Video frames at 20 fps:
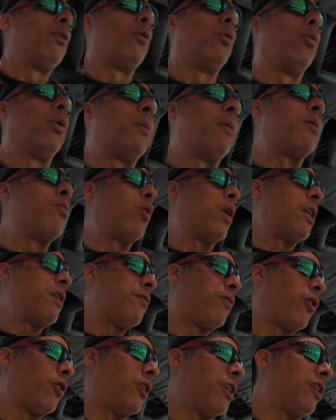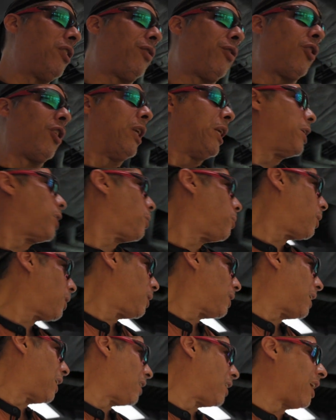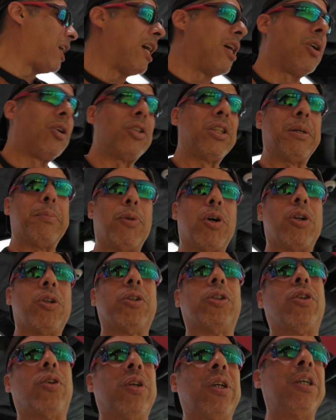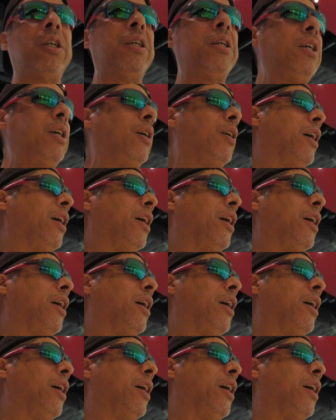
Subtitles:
we've been waiting for this for a little bit, and now the Model 3,